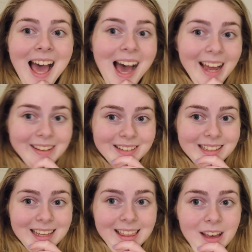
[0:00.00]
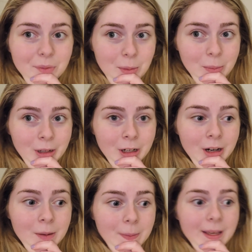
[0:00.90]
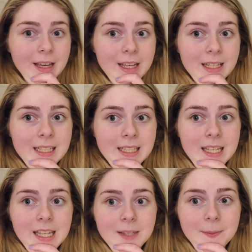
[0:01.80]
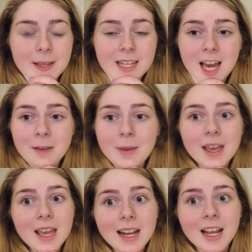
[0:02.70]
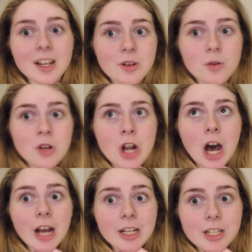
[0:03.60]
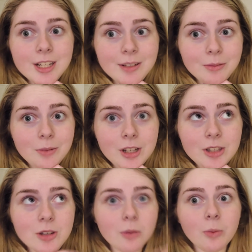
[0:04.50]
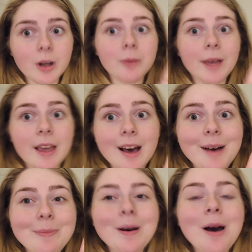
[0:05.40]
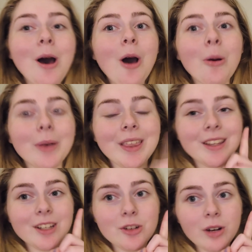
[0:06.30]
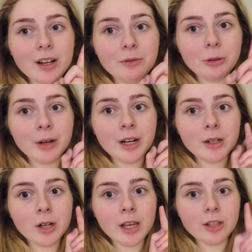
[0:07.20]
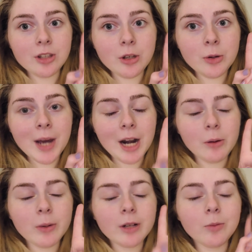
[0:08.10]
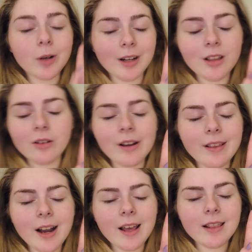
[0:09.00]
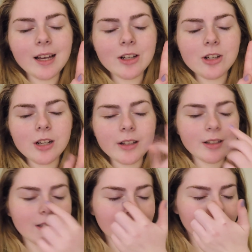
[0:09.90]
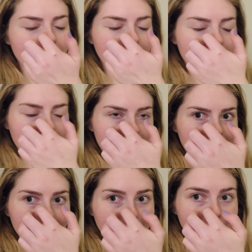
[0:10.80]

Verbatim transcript: I have to take that from her because it's bedtime and I do not want to one wake up with it destroyed everywhere and two I don't want to worry throughout the night that she's um,